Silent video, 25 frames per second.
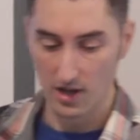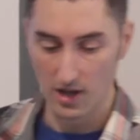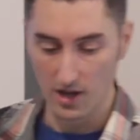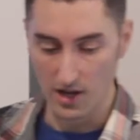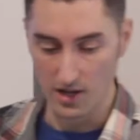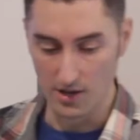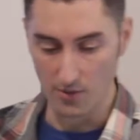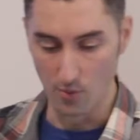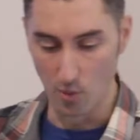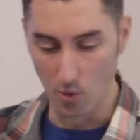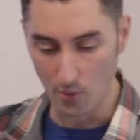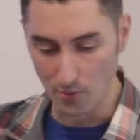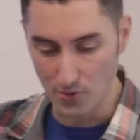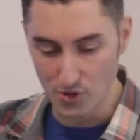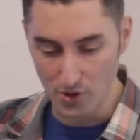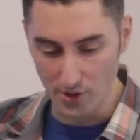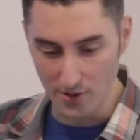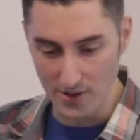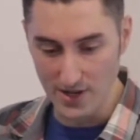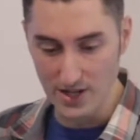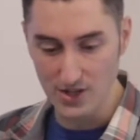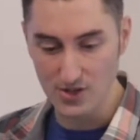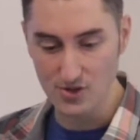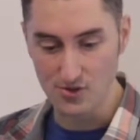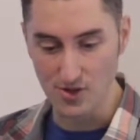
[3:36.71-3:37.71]
what I'm trying
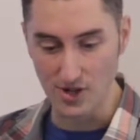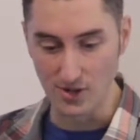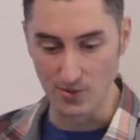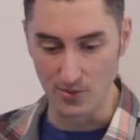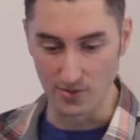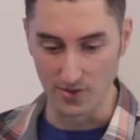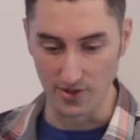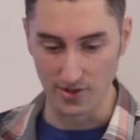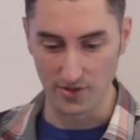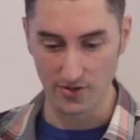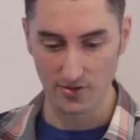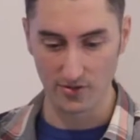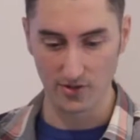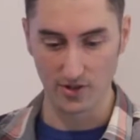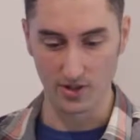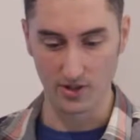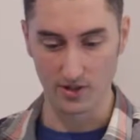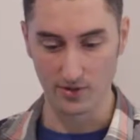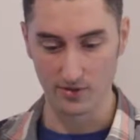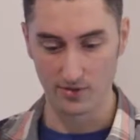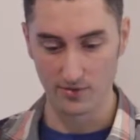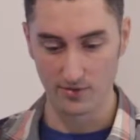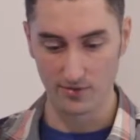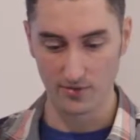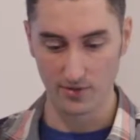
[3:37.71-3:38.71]
to illustrate with this kind
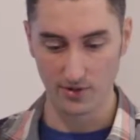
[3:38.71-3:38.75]
of